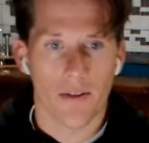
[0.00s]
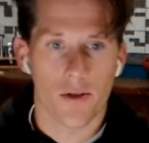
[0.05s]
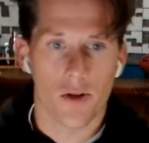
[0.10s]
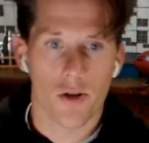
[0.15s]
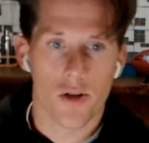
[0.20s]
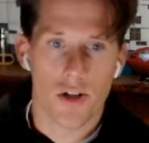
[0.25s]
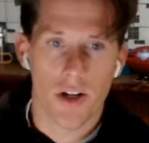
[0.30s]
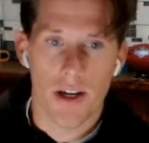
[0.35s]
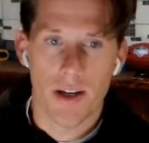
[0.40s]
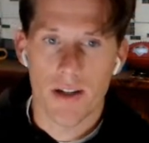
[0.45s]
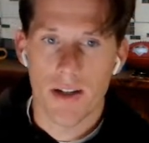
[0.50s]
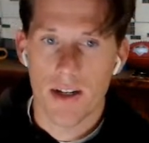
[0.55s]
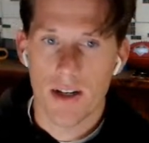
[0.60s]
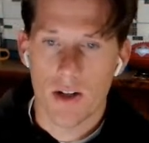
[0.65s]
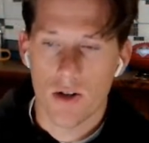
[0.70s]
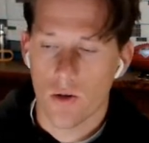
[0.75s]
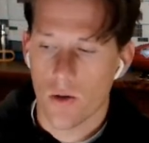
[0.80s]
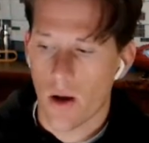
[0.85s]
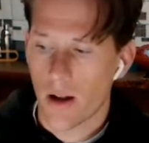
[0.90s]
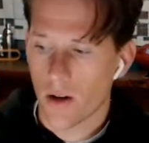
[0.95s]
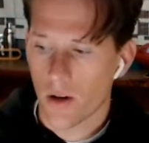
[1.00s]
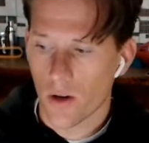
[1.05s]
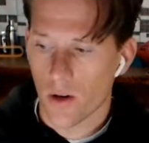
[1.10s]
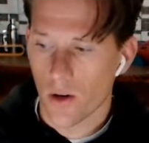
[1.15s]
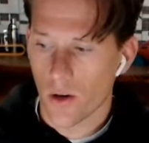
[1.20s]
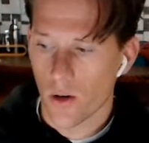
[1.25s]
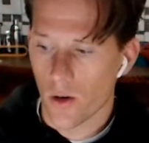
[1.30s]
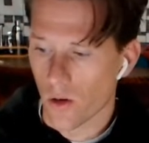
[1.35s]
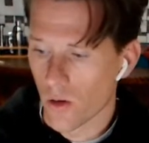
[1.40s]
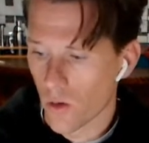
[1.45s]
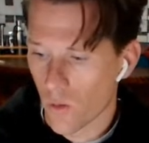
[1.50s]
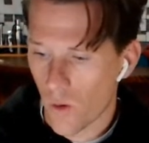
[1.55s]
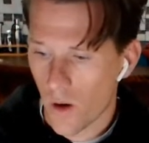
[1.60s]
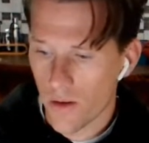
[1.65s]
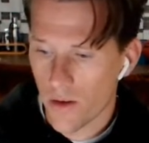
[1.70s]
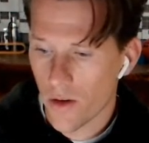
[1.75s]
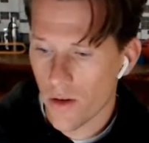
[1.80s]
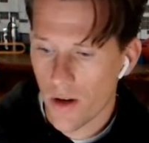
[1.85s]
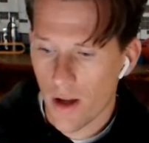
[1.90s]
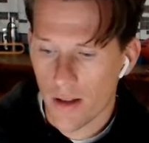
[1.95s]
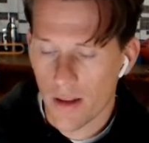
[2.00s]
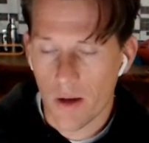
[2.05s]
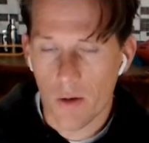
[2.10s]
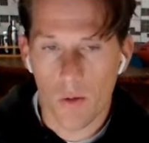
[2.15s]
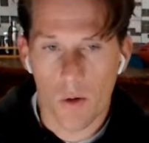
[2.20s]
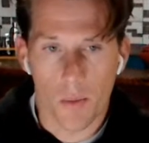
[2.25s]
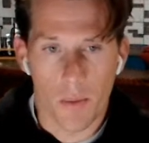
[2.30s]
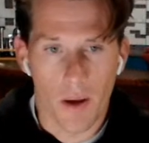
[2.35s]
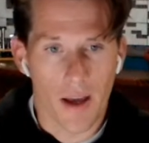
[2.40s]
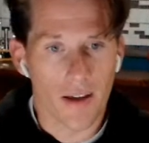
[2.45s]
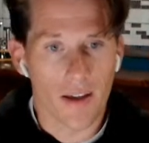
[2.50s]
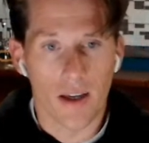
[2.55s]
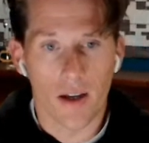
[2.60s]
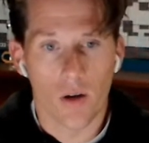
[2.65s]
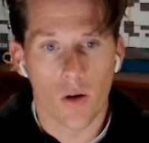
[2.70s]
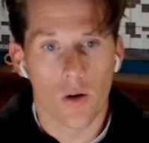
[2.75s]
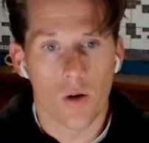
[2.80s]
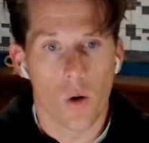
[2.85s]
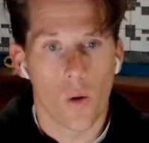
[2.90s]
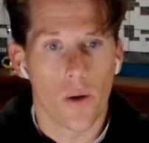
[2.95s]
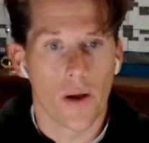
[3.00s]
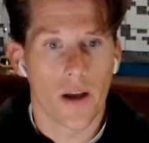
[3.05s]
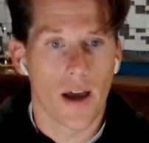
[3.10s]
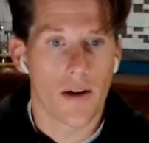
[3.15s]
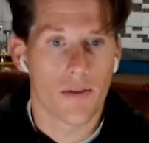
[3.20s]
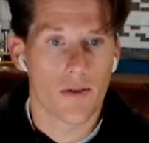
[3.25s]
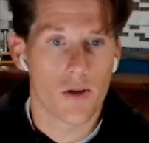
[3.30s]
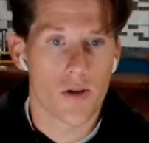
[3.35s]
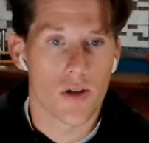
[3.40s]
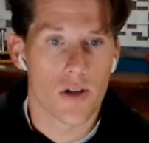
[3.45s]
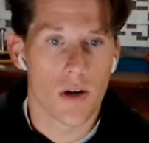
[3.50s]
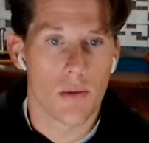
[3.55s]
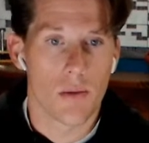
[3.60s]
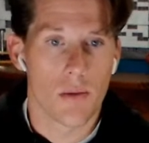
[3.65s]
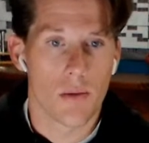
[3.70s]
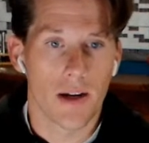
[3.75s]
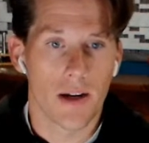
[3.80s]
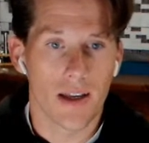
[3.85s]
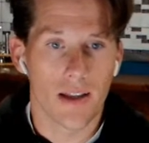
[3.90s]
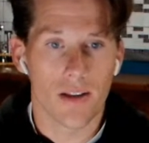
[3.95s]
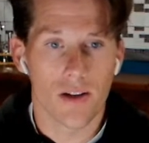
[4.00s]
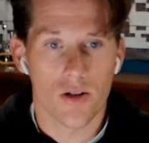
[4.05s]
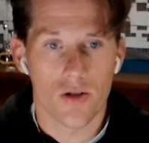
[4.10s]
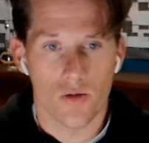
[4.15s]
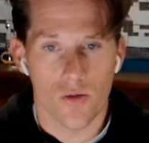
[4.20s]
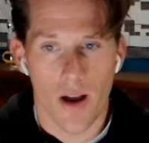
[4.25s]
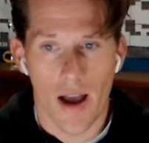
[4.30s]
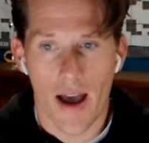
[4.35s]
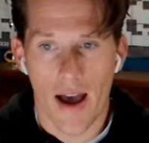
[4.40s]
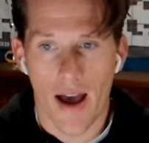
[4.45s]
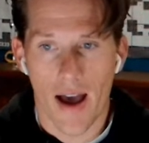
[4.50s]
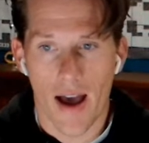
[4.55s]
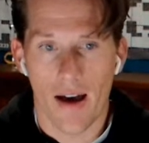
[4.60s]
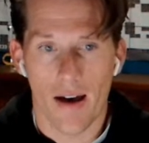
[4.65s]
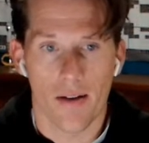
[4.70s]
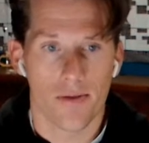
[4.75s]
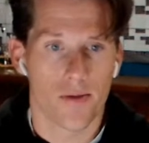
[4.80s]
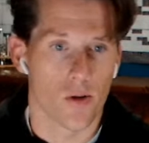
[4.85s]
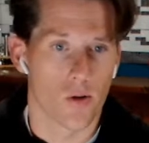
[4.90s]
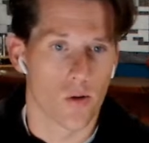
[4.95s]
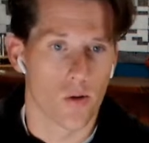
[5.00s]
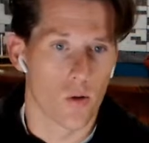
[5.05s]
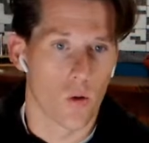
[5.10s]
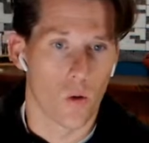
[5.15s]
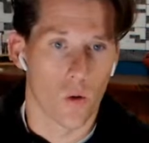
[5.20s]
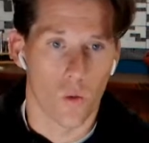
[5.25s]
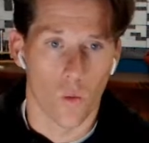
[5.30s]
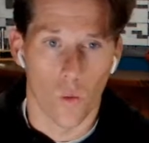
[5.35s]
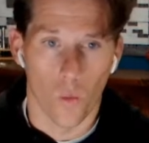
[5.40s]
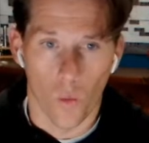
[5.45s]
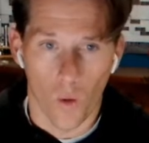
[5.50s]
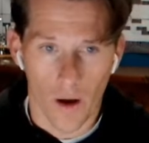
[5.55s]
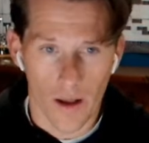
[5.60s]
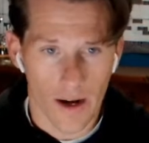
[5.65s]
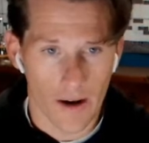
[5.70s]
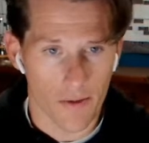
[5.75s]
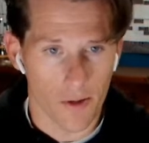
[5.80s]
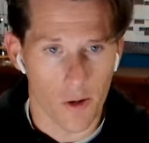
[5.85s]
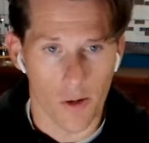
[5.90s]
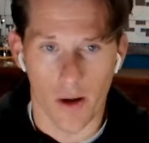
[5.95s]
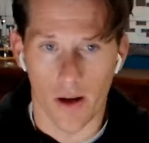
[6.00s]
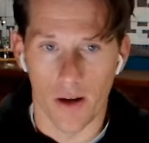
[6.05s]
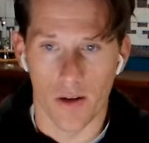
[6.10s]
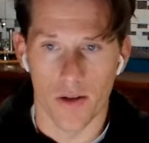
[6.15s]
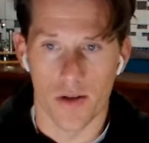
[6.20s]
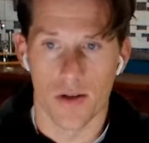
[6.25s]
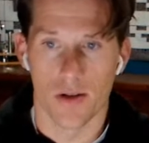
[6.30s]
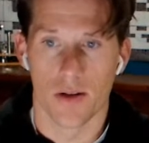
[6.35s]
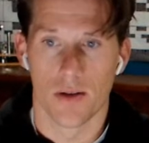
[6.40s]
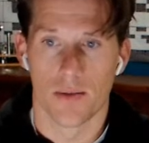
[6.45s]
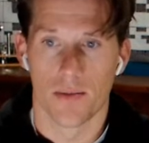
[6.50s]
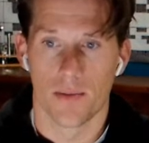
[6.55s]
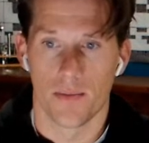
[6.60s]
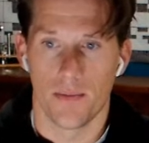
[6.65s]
after J.C. Treader or whether or not they were banking on going after somebody in the draft or whatever else,